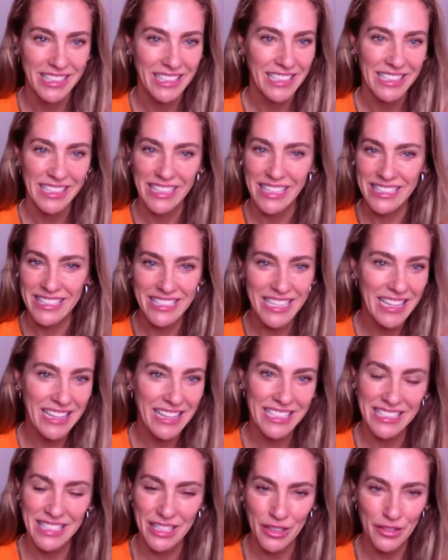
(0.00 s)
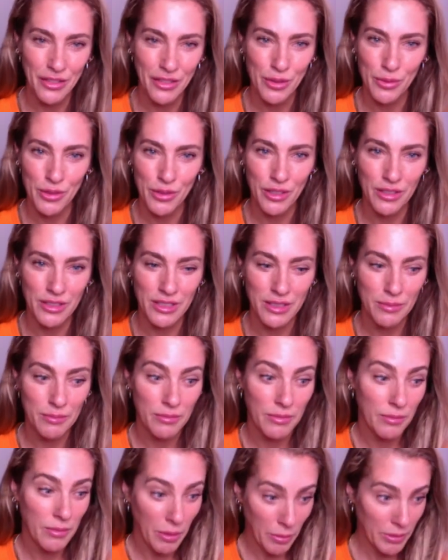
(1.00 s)
It's not the center of your world.
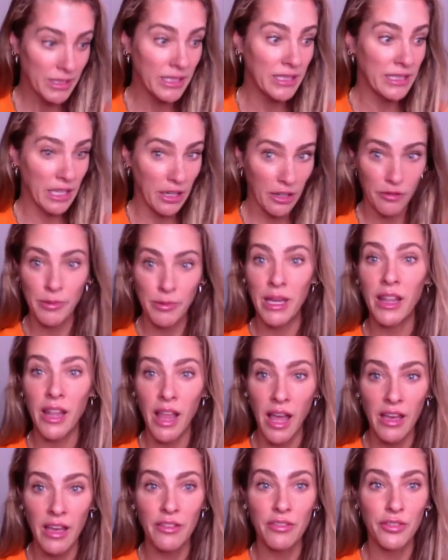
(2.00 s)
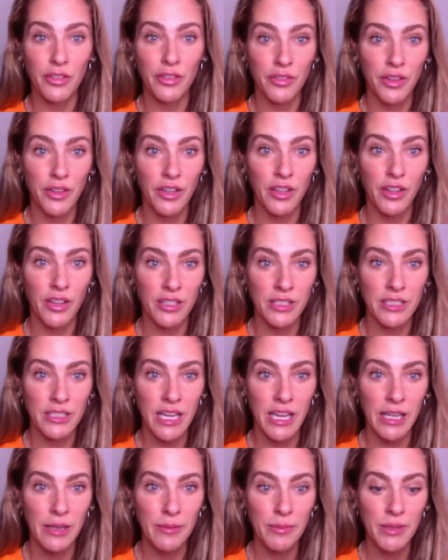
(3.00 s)
It was the center of my life for a very long
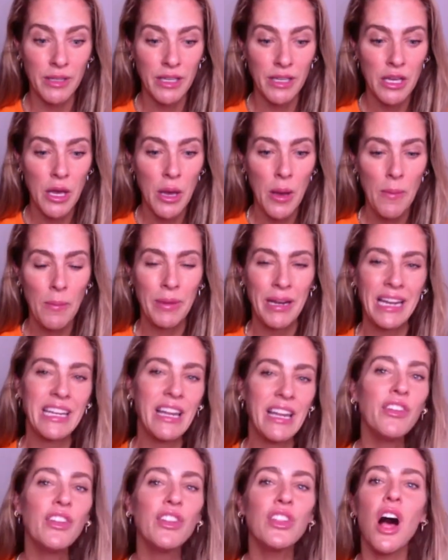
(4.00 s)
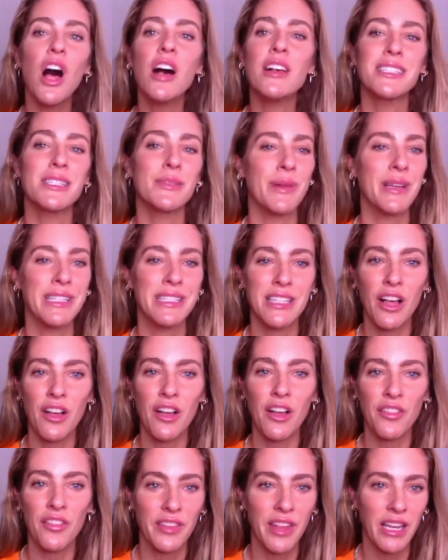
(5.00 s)
time, but I never lost myself
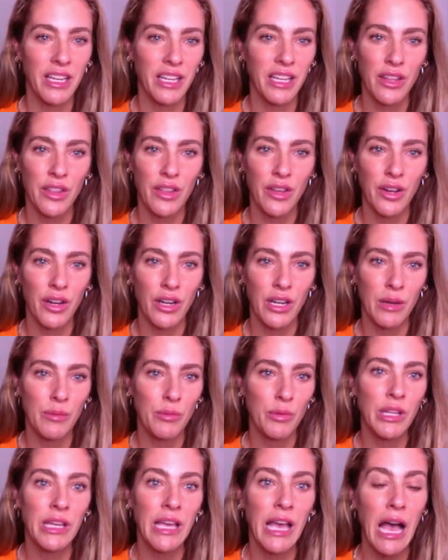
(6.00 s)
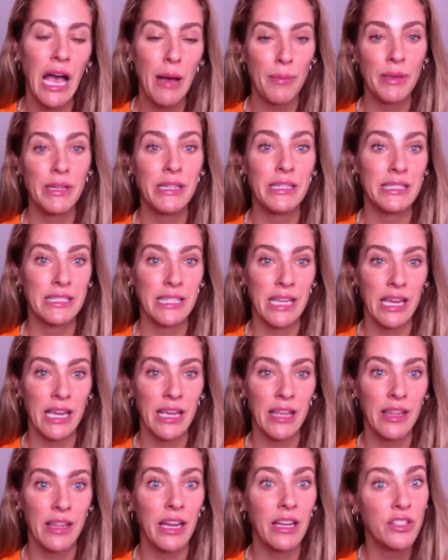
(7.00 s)
in that either. And I'm really happy to
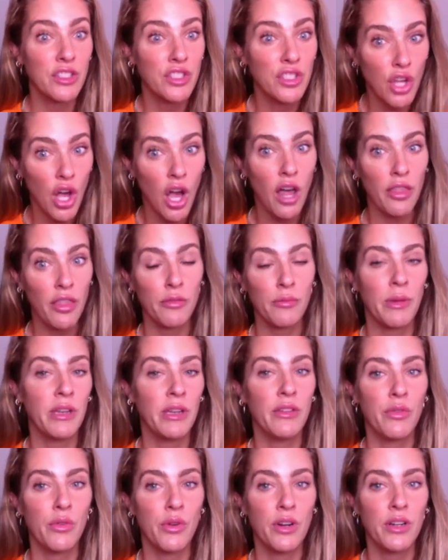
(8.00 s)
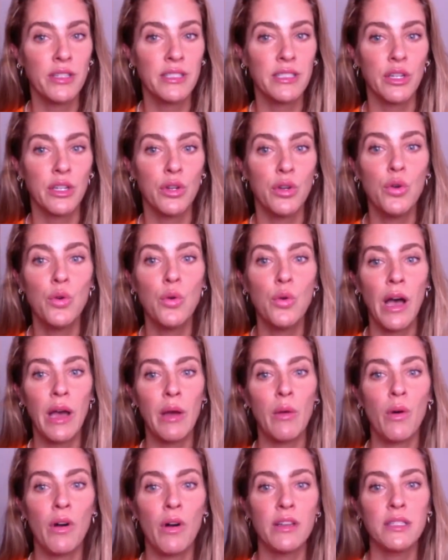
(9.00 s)
say that I saw through my divorce that who I
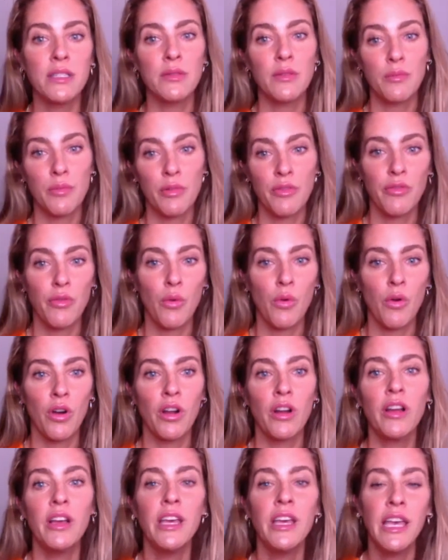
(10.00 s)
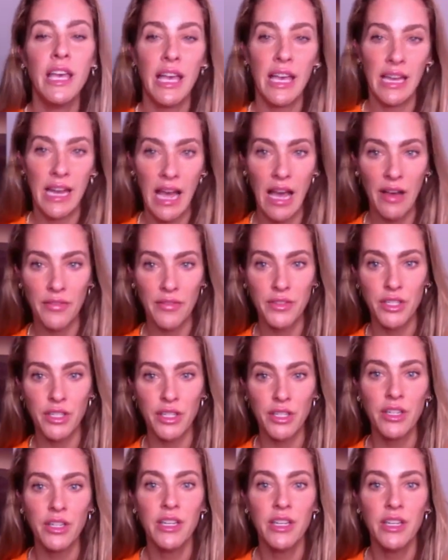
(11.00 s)
was before and after